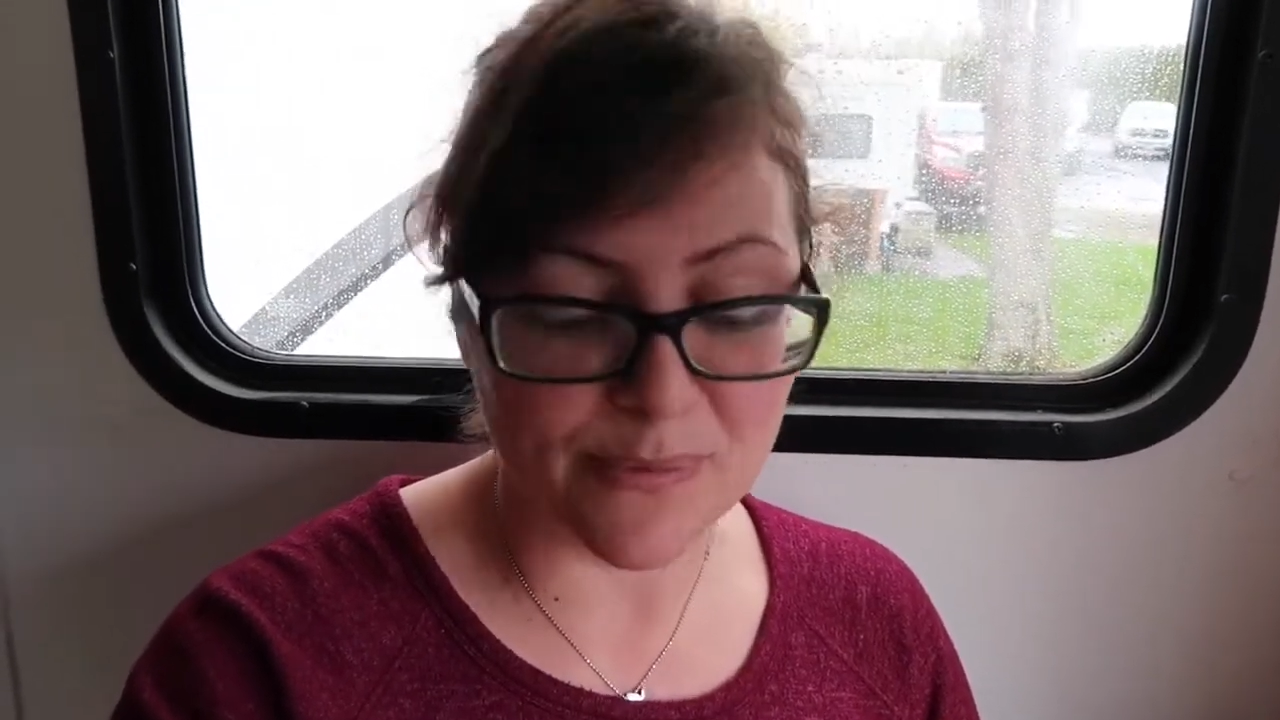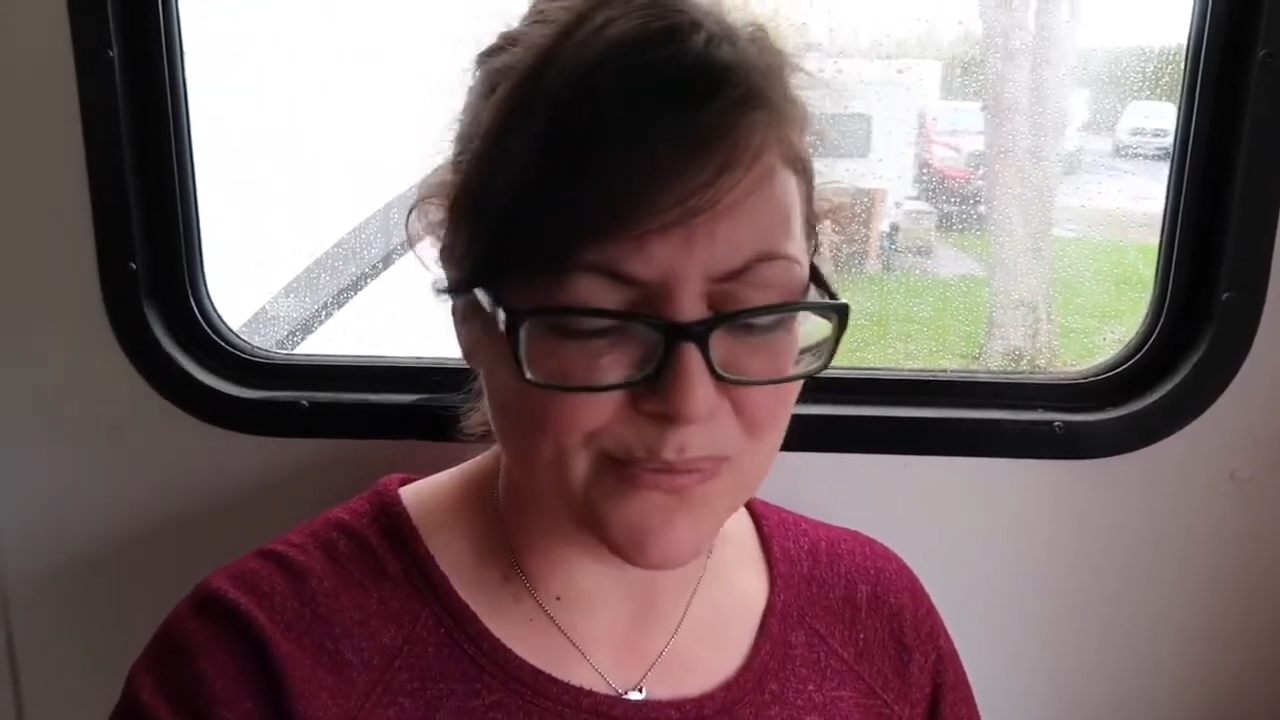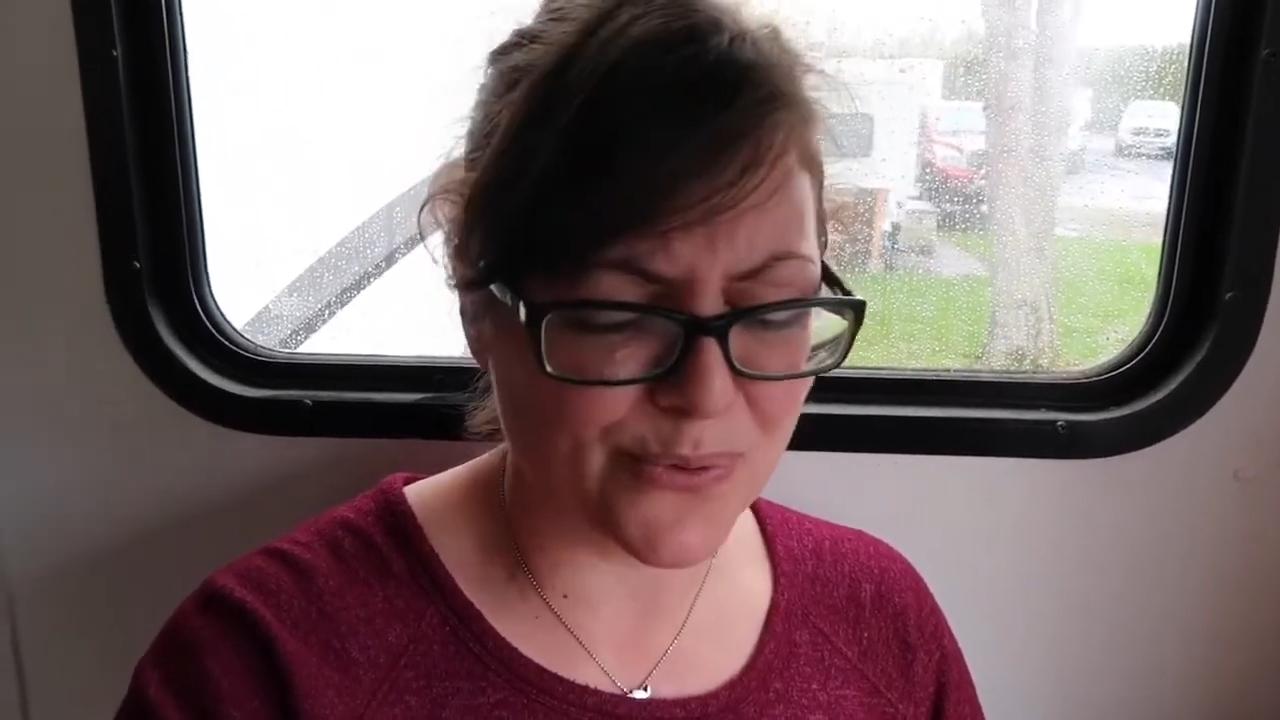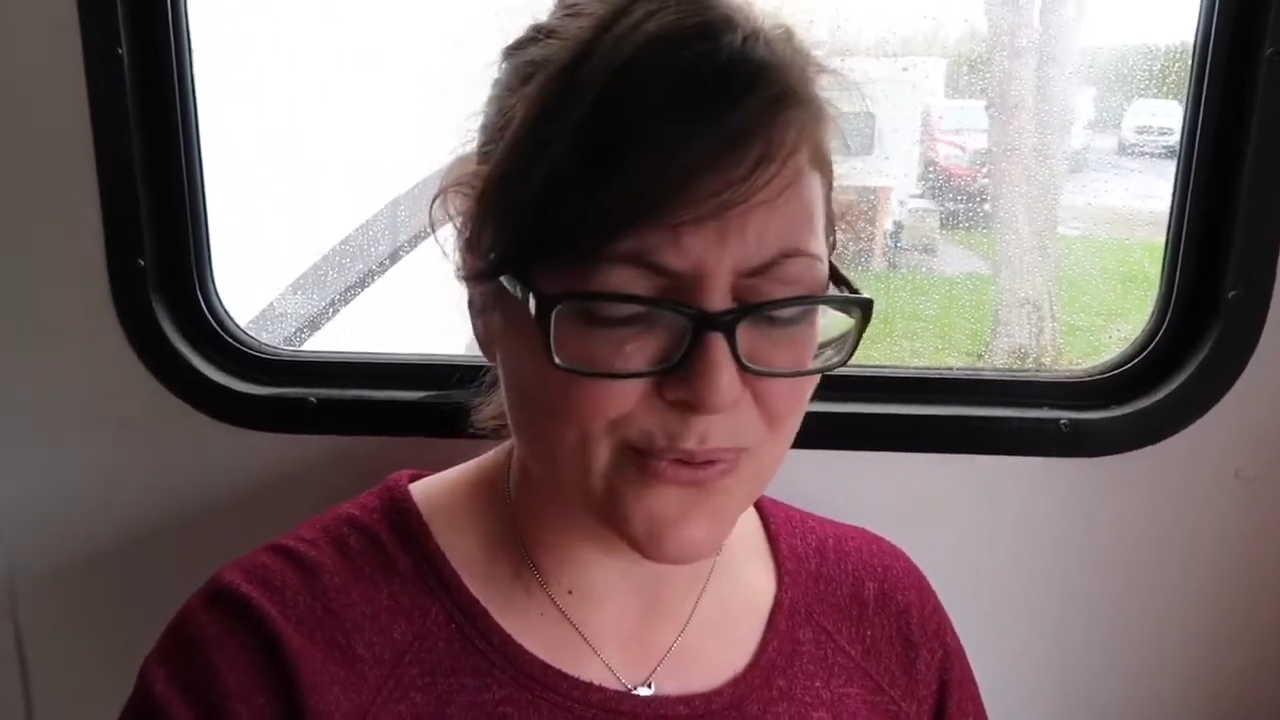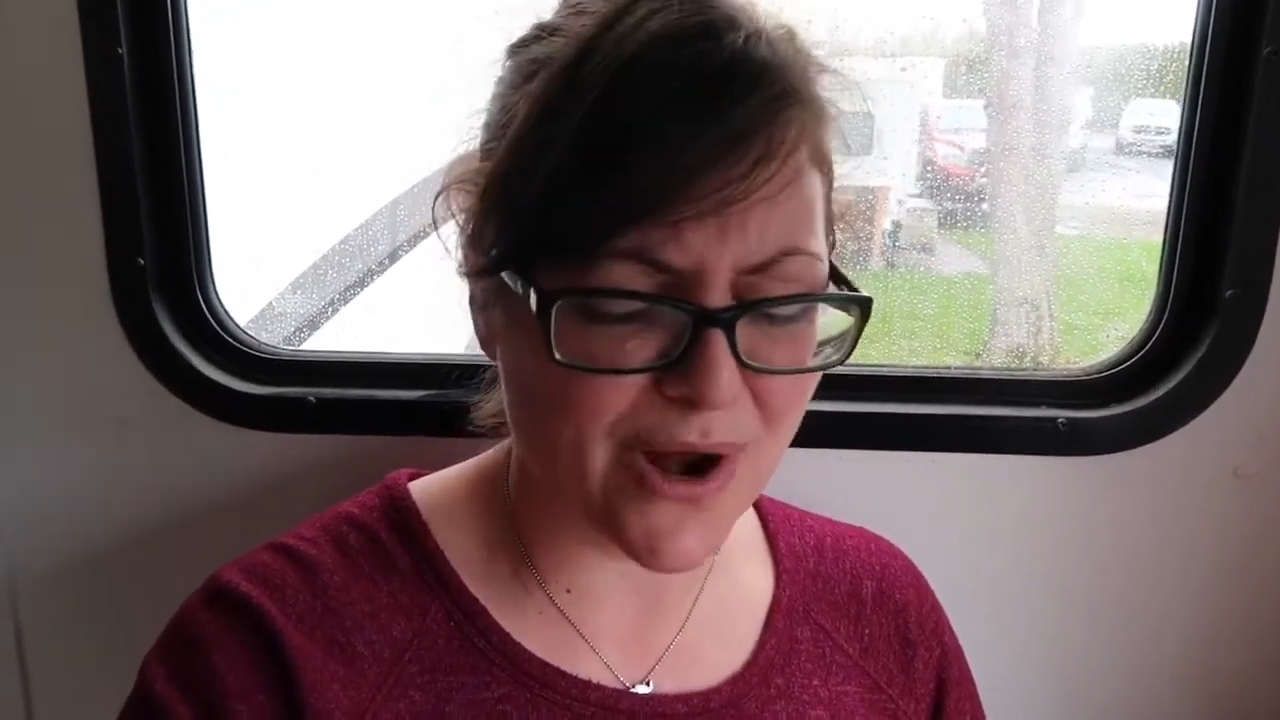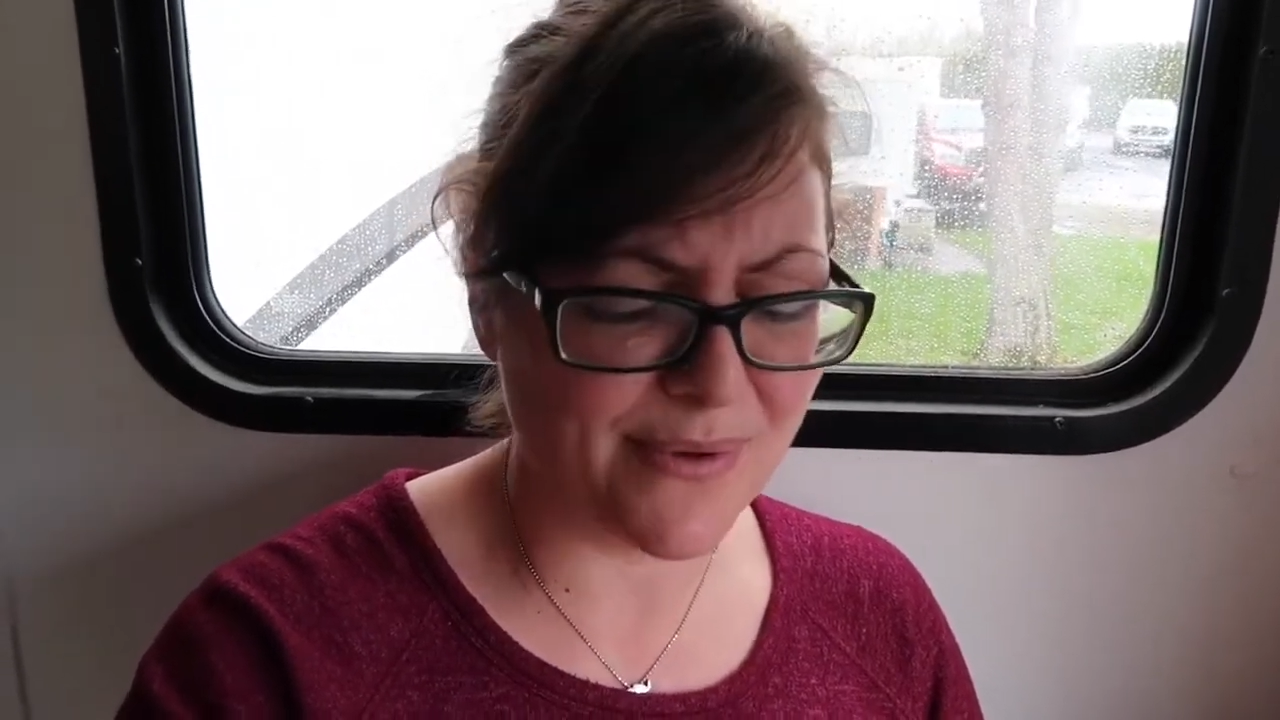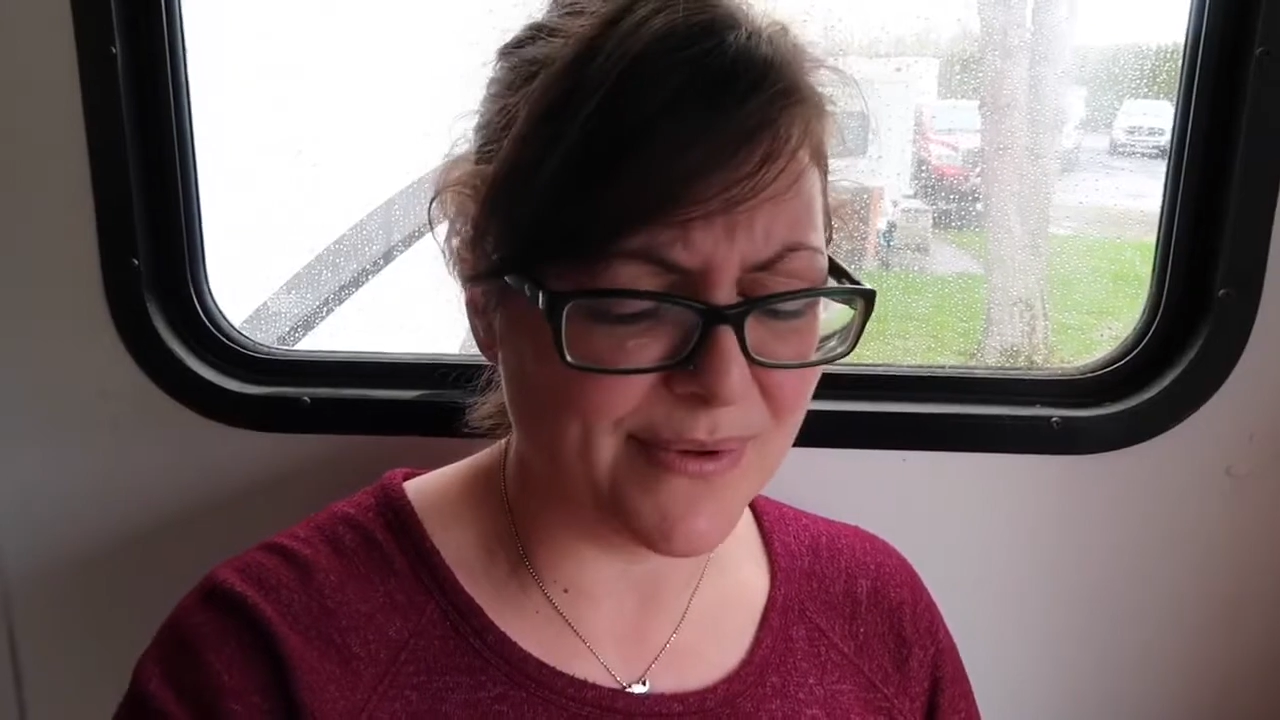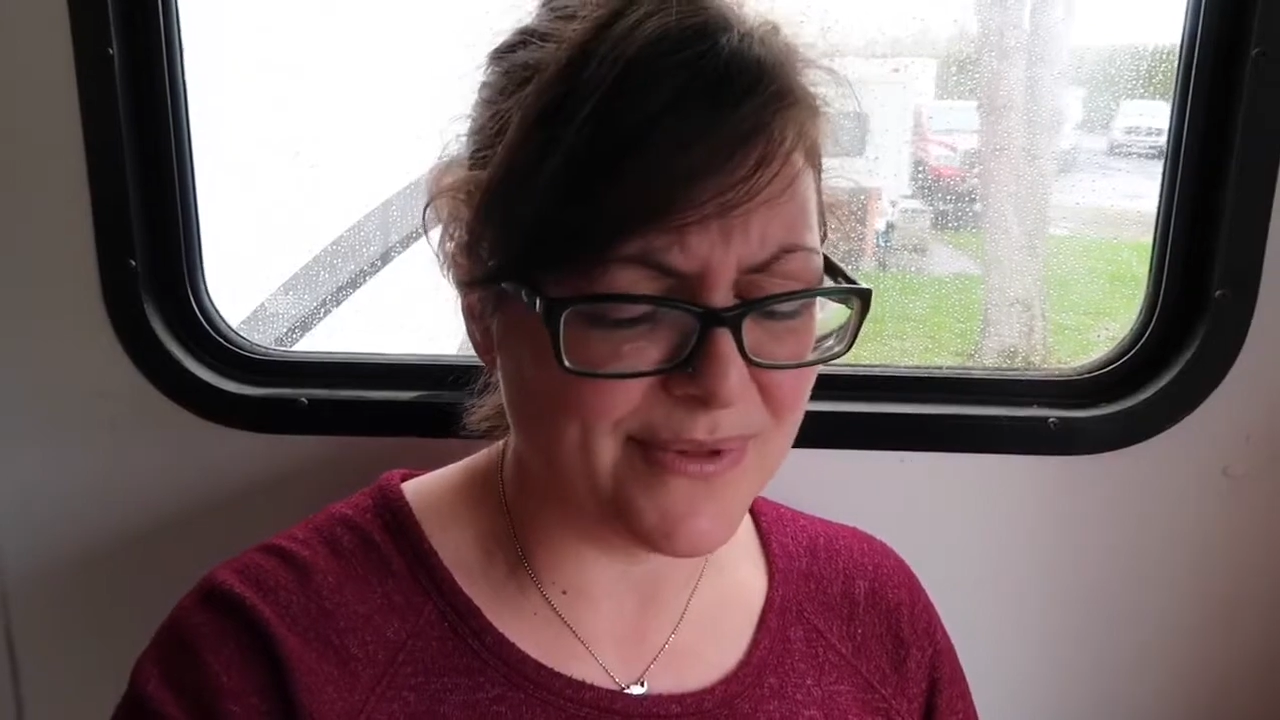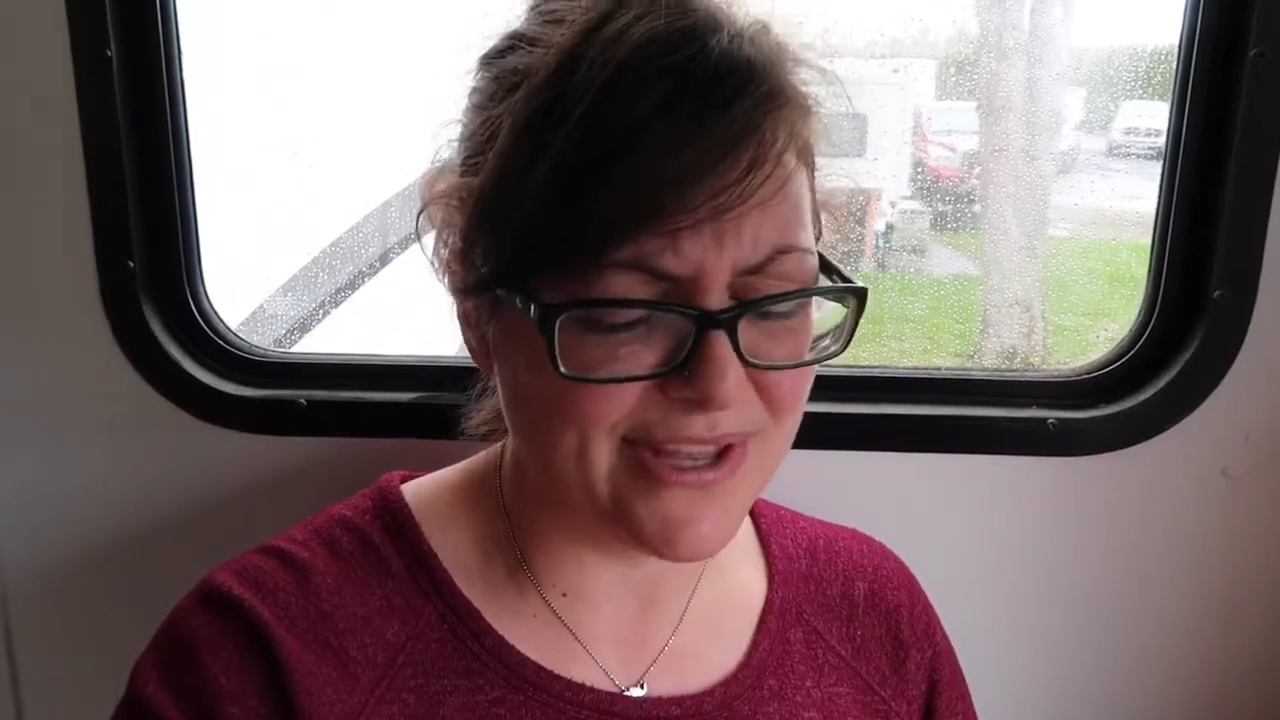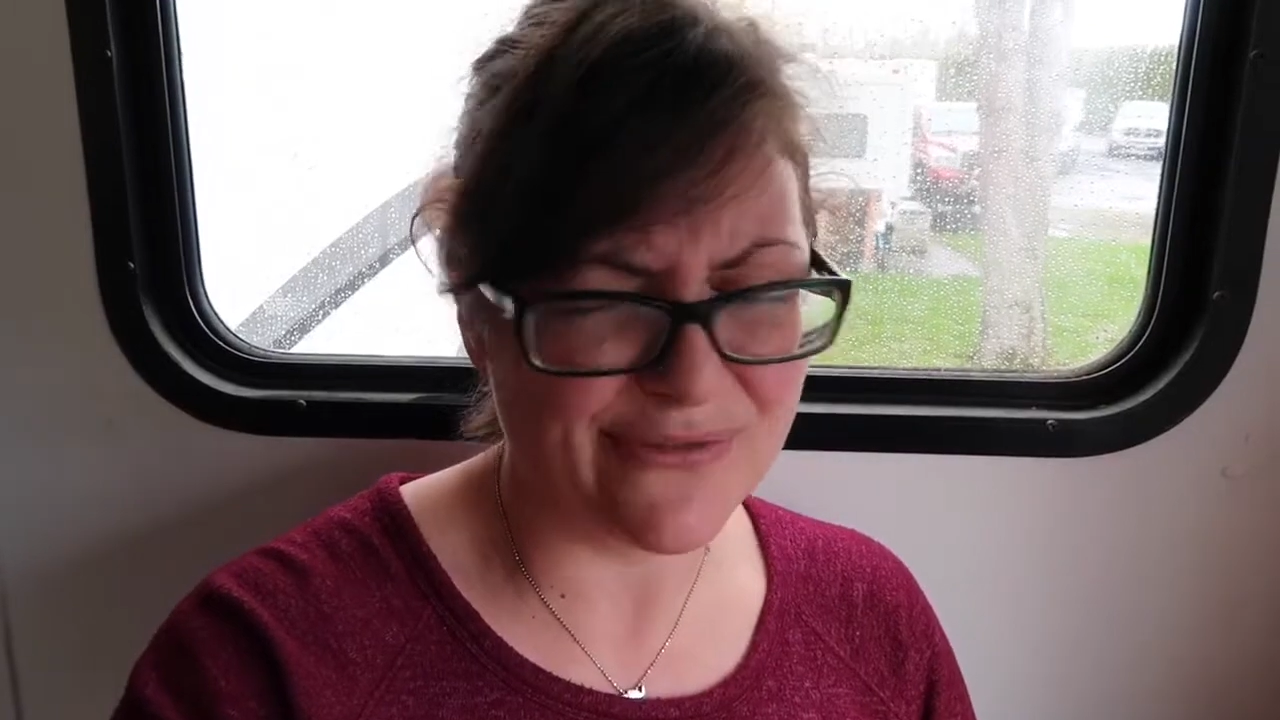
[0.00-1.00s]

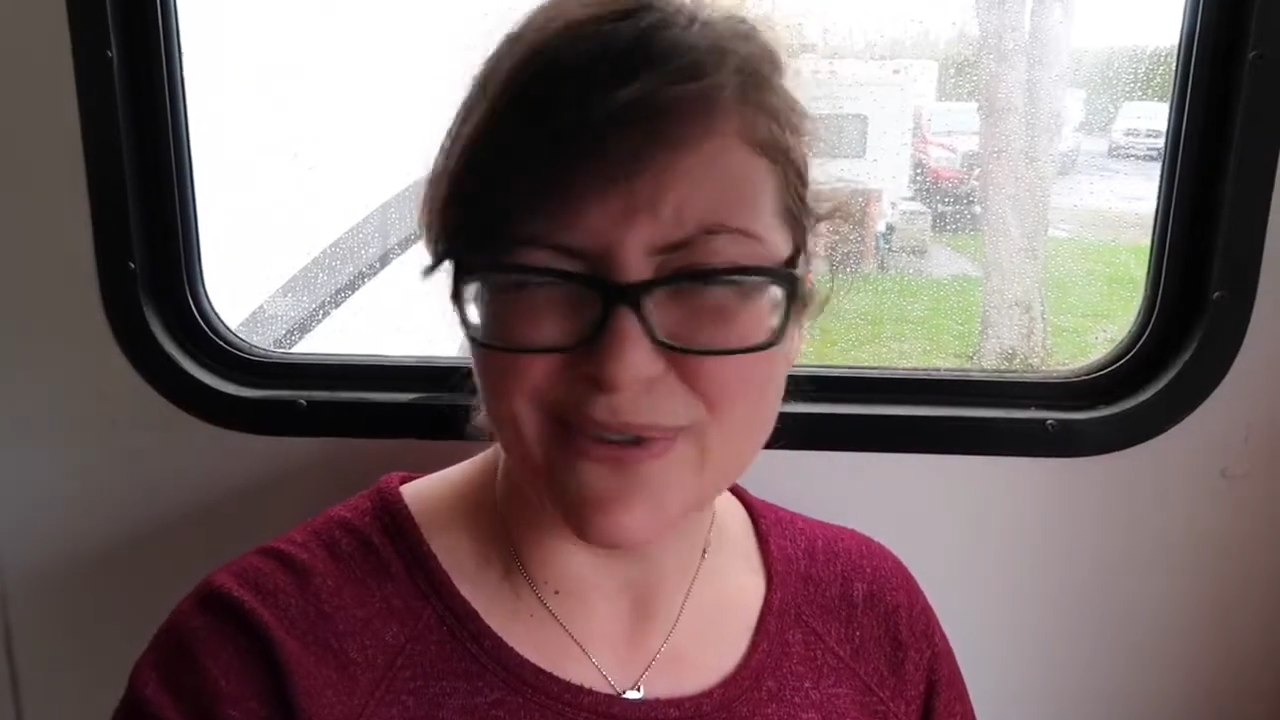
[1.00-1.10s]
probably